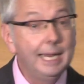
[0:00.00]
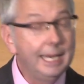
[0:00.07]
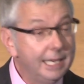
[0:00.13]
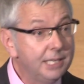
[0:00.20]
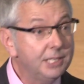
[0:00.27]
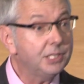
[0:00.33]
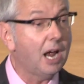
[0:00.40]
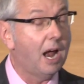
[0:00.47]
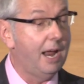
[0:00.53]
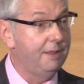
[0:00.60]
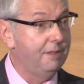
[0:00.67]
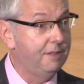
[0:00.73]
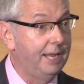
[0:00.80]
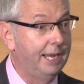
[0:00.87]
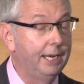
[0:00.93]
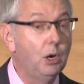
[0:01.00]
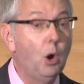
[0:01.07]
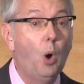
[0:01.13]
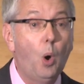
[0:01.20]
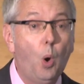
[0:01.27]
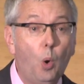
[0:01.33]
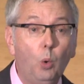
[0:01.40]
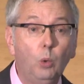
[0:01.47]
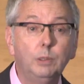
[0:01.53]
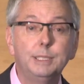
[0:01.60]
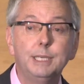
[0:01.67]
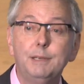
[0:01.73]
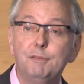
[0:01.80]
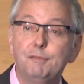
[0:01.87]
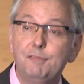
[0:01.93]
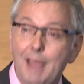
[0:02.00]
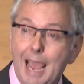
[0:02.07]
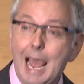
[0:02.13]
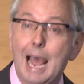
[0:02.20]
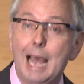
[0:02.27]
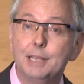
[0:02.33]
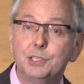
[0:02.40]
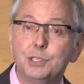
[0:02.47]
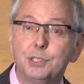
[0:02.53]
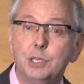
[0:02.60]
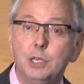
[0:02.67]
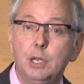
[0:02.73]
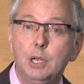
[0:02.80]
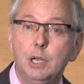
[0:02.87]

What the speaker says: is, I think, holding fast